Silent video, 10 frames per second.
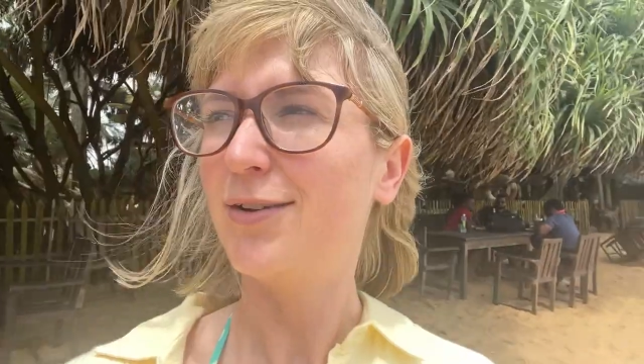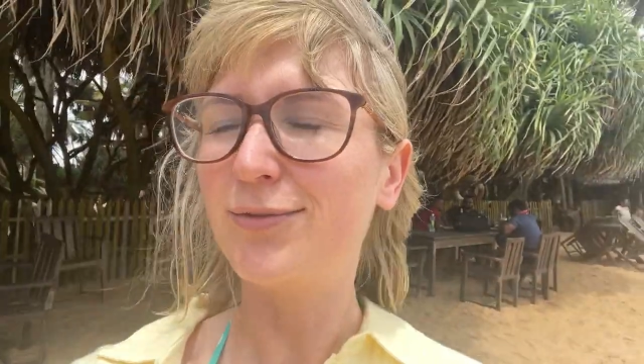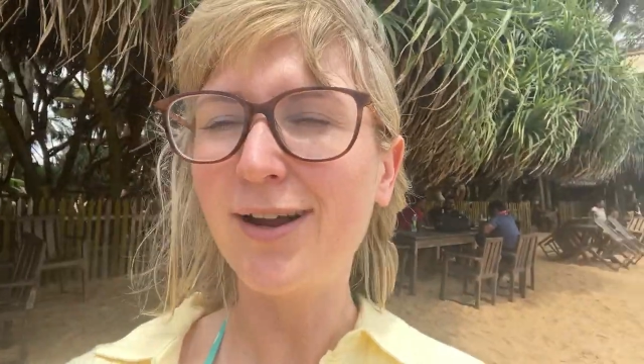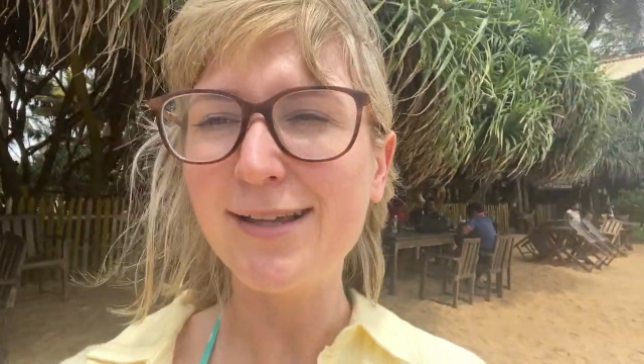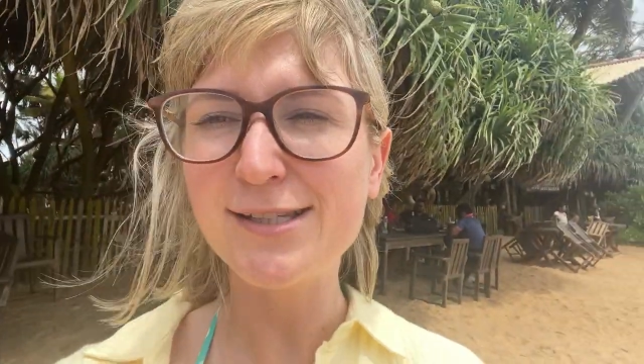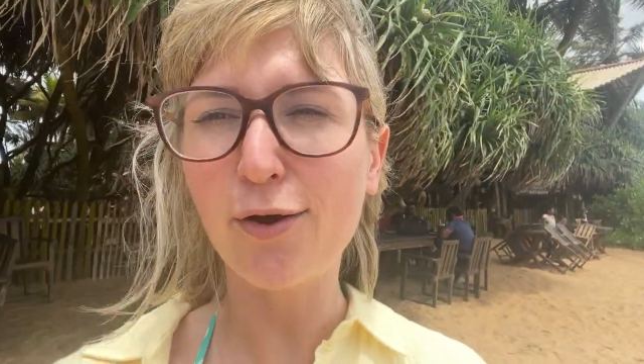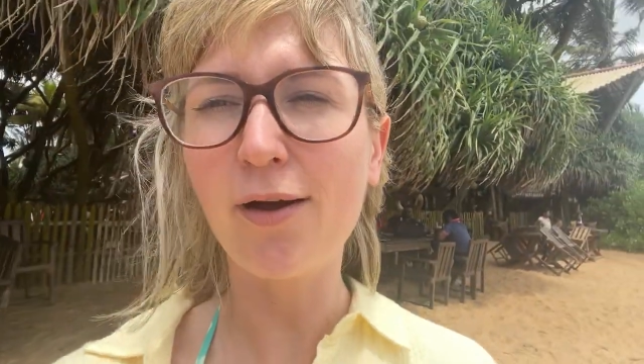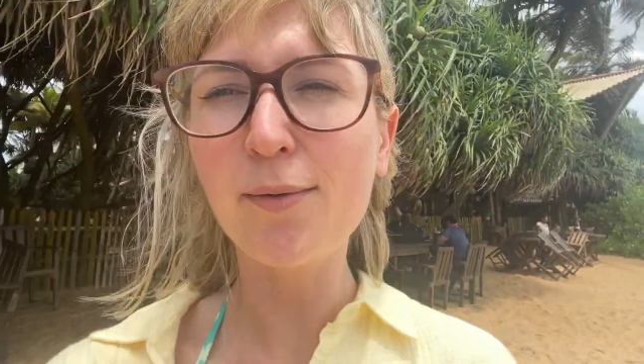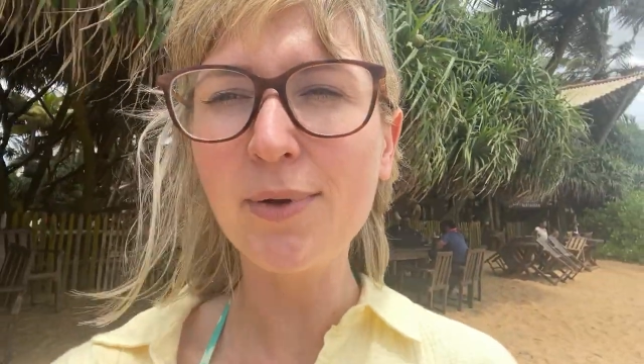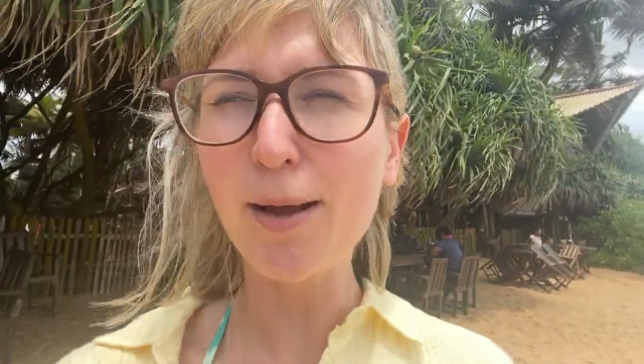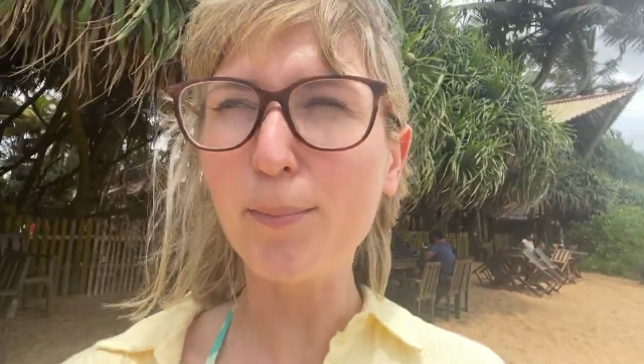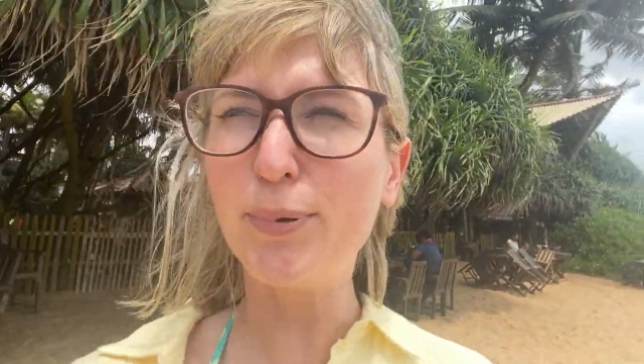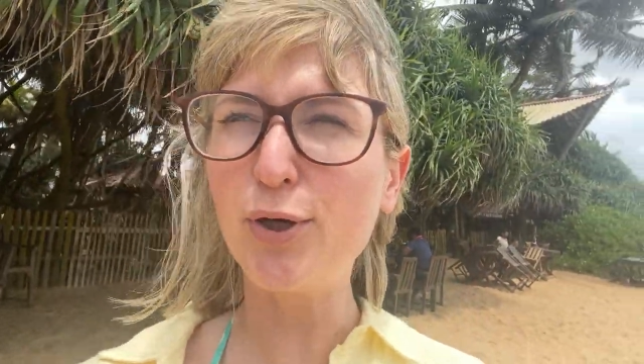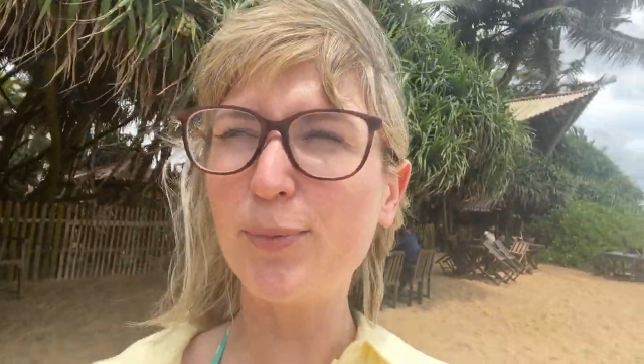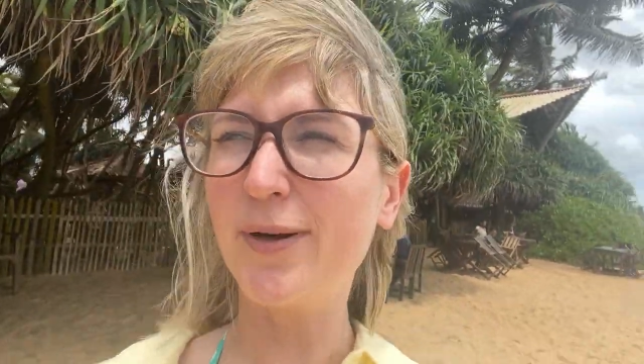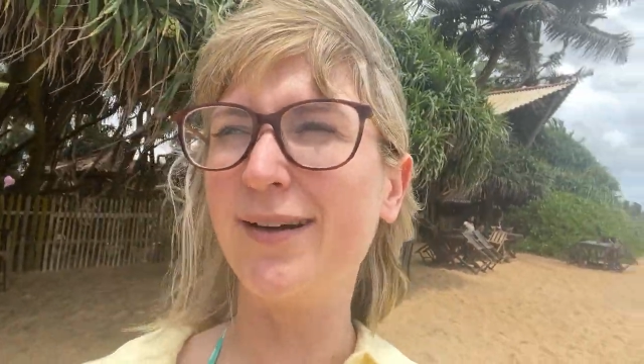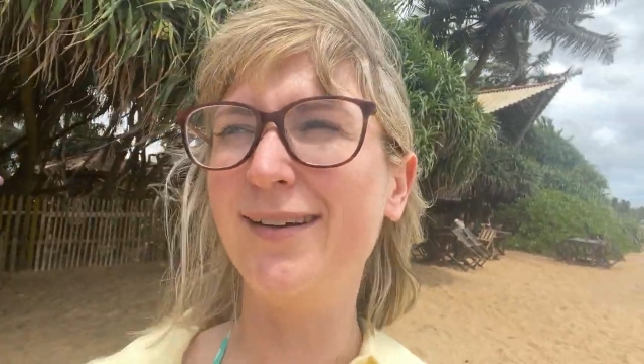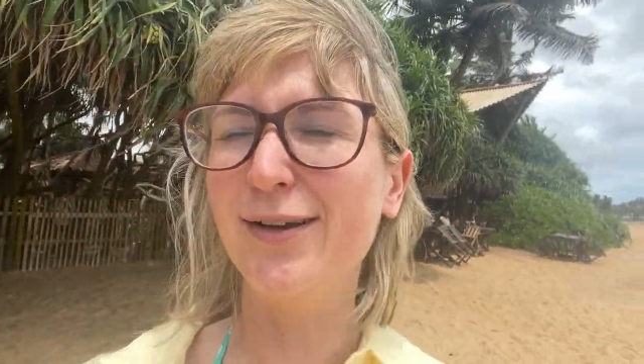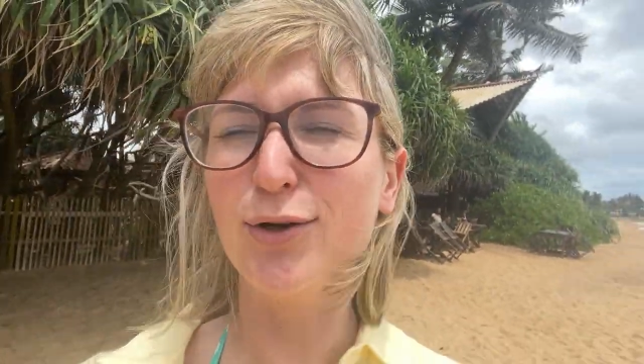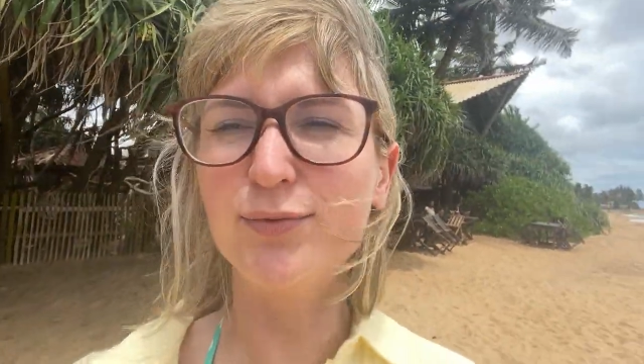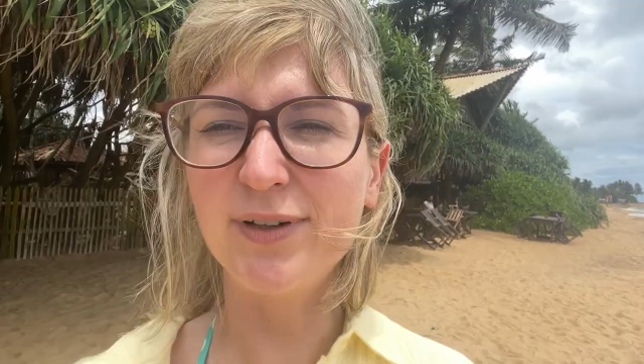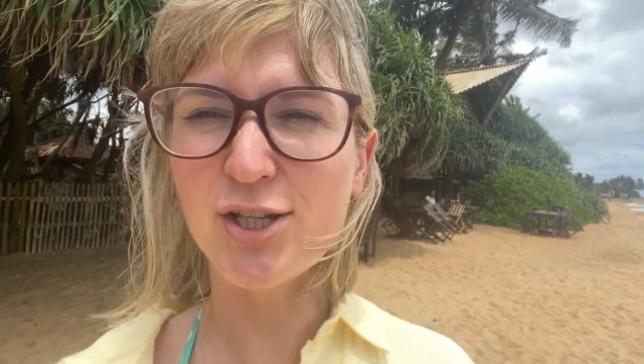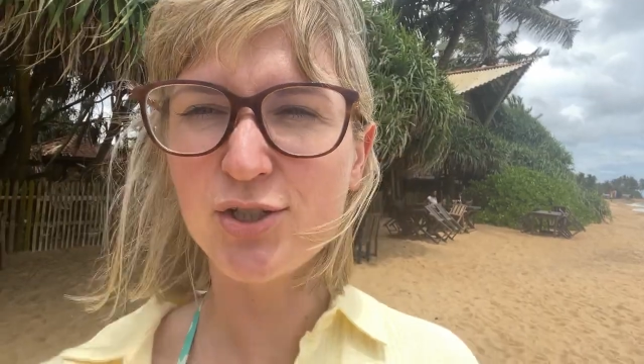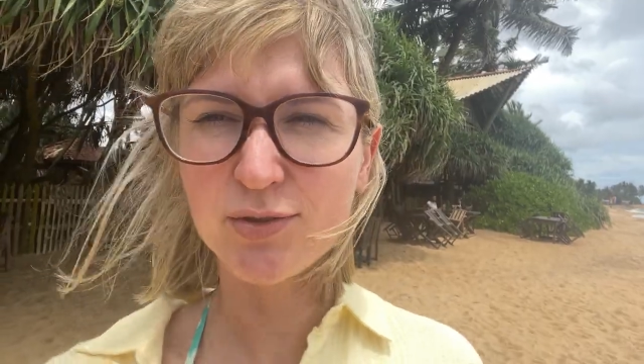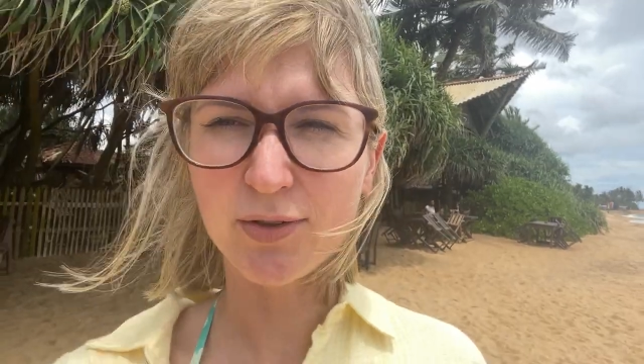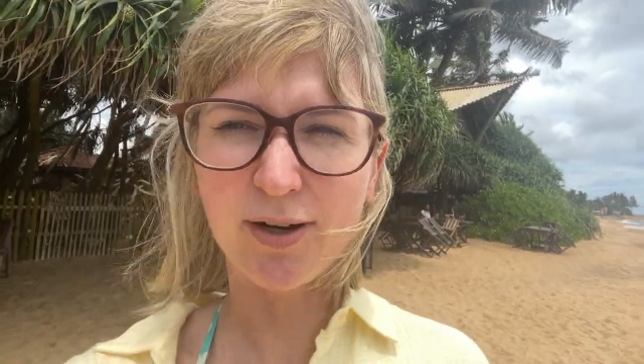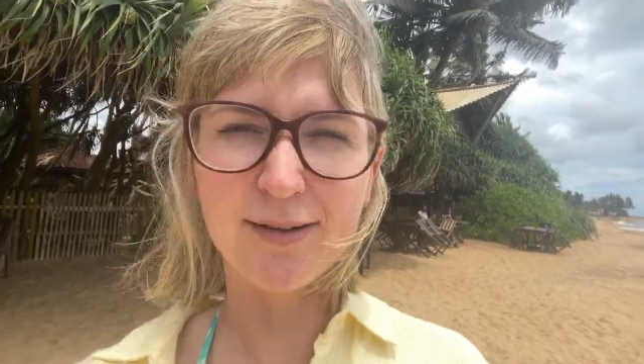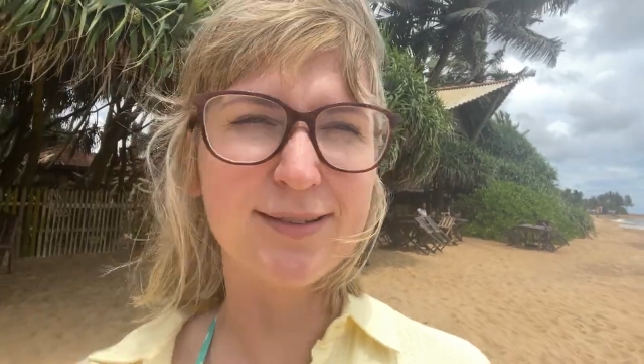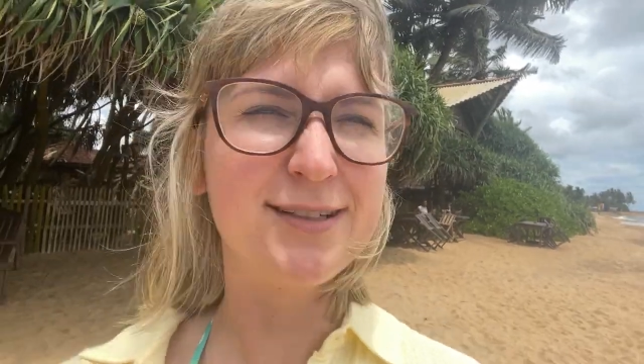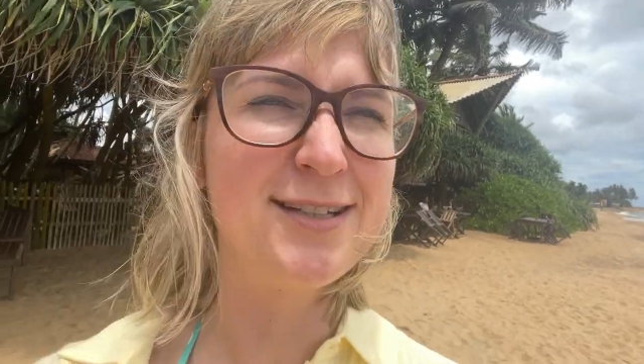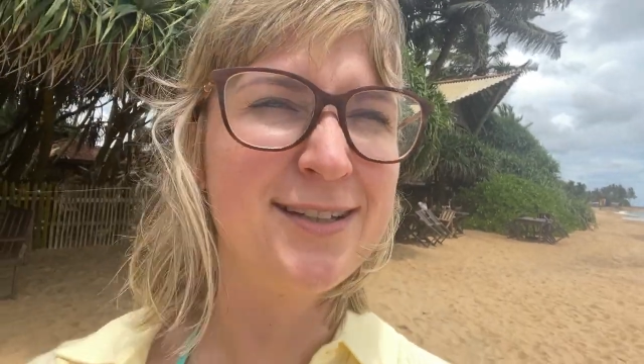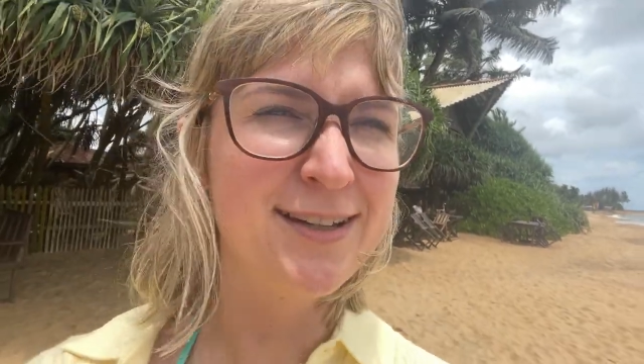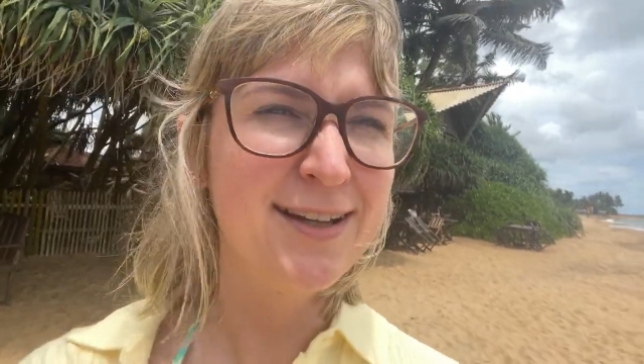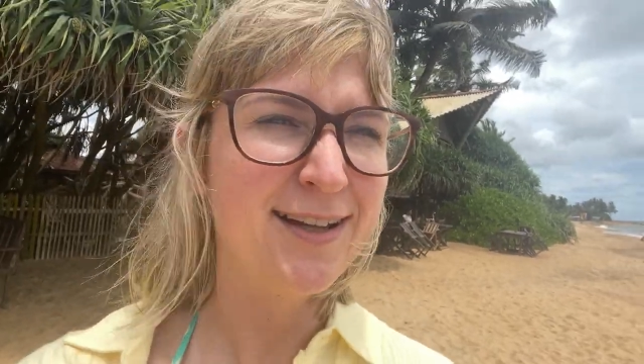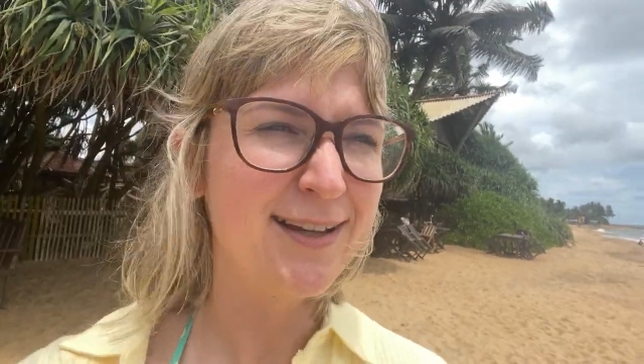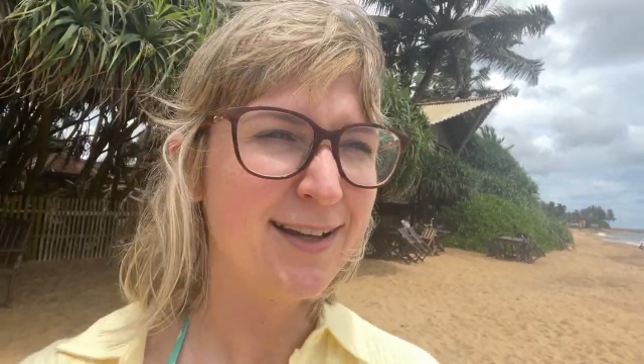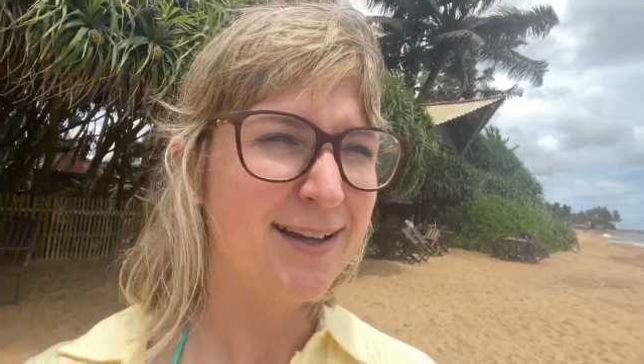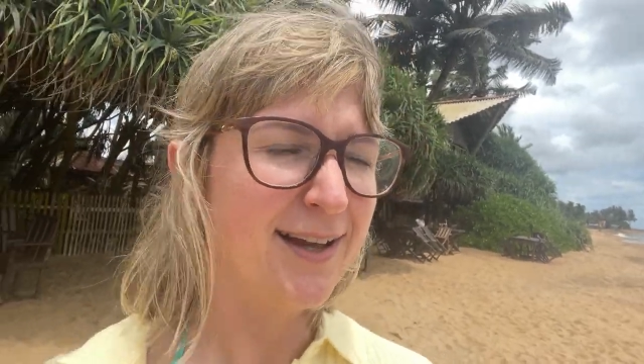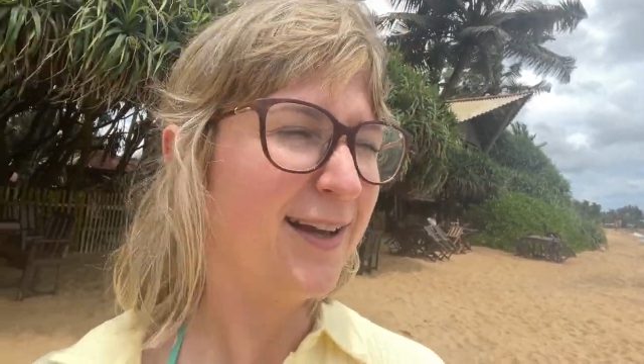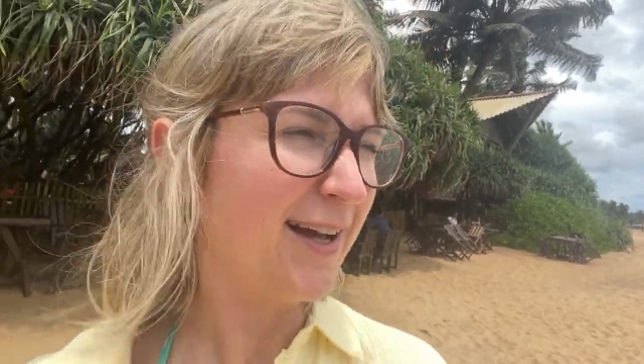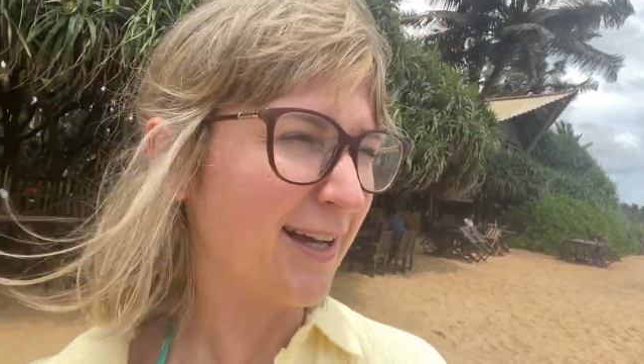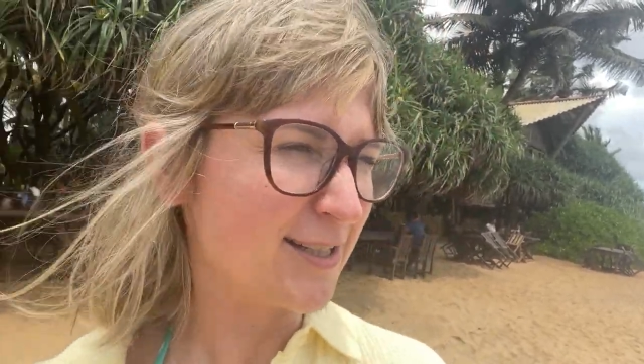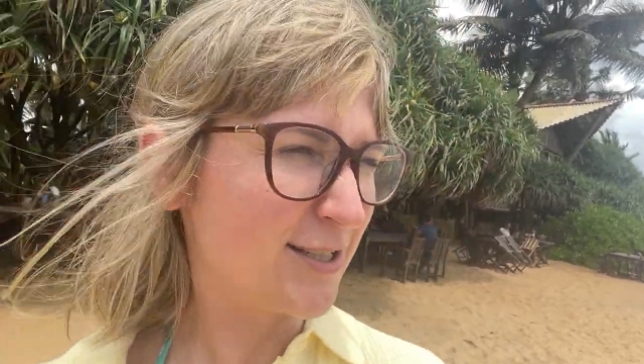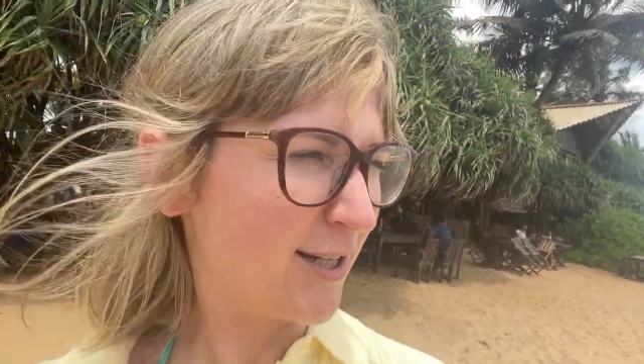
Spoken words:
Right, so I'm at Booba restaurant at